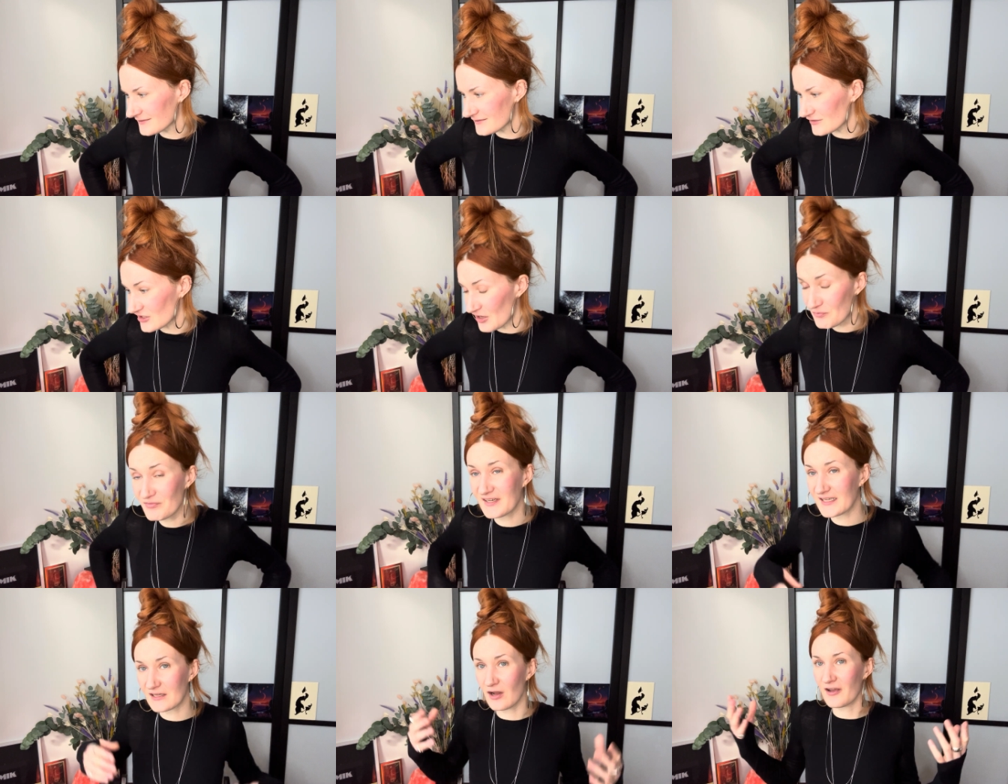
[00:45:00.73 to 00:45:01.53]

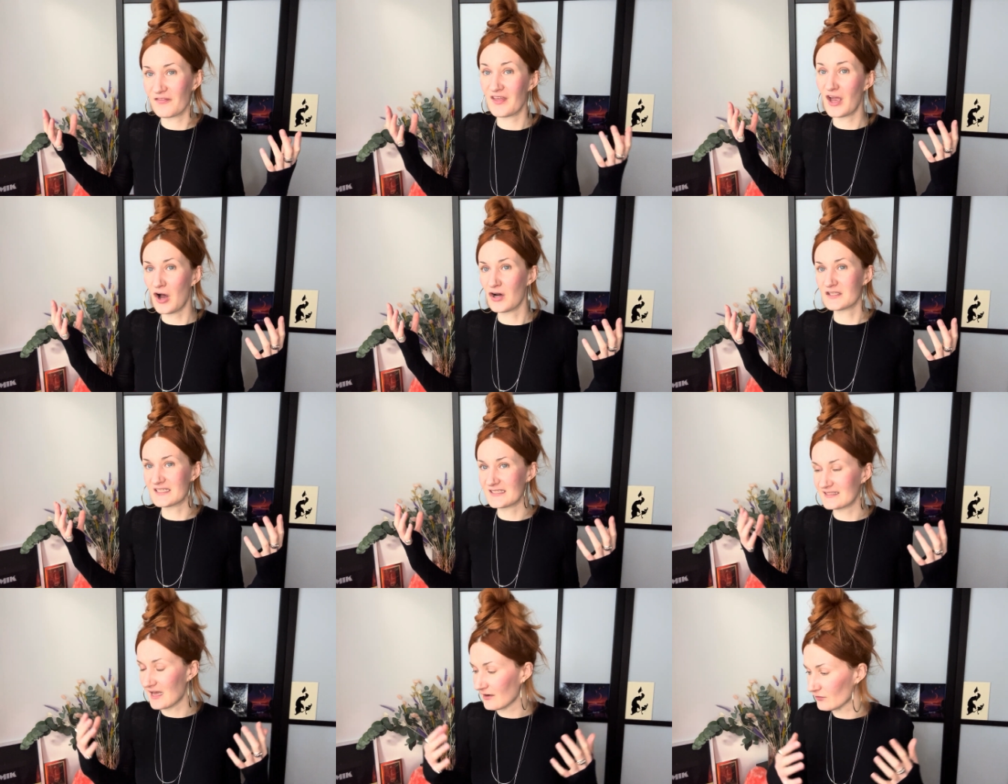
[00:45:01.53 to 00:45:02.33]
generally like the
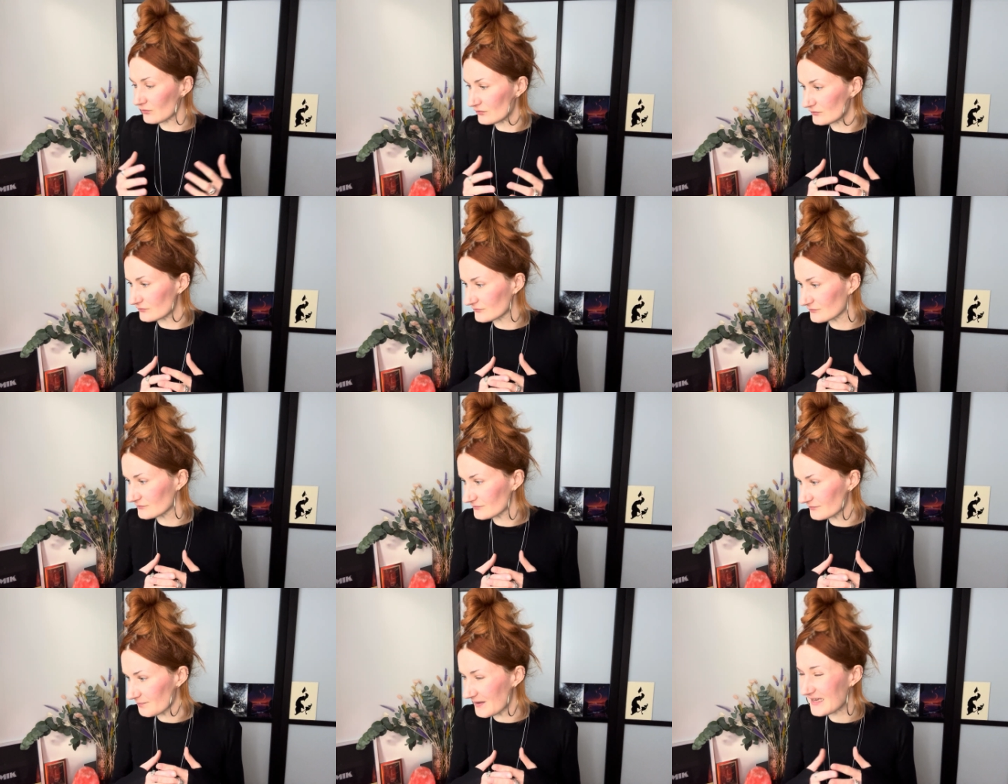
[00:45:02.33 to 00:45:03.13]
artisanal,
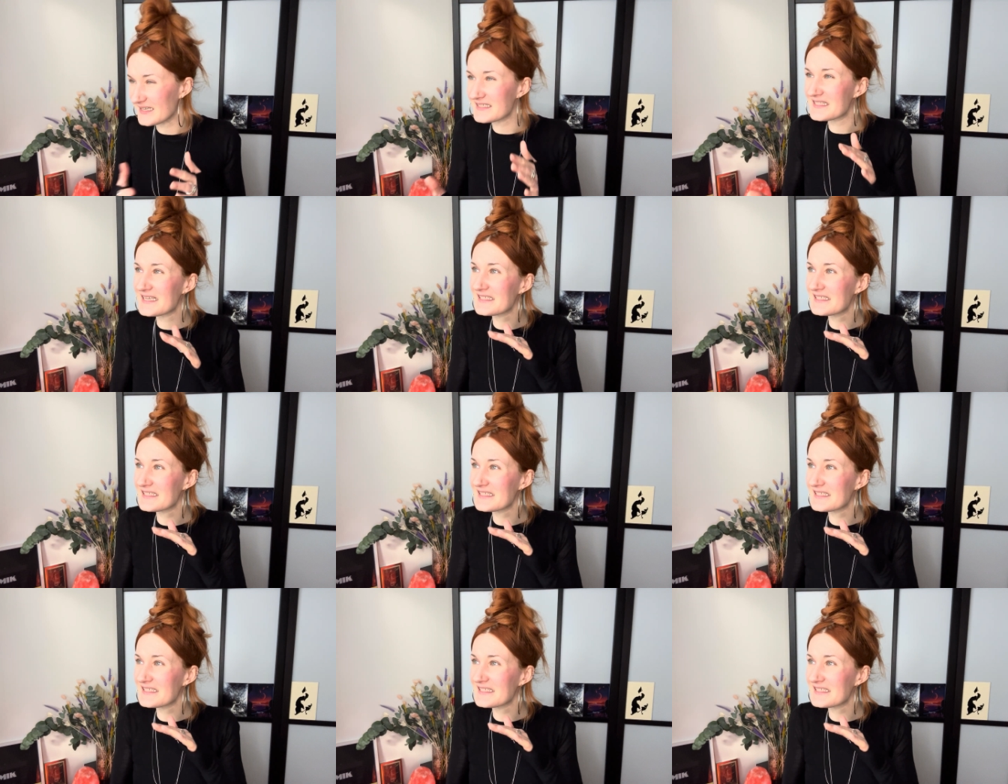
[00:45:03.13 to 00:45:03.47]
because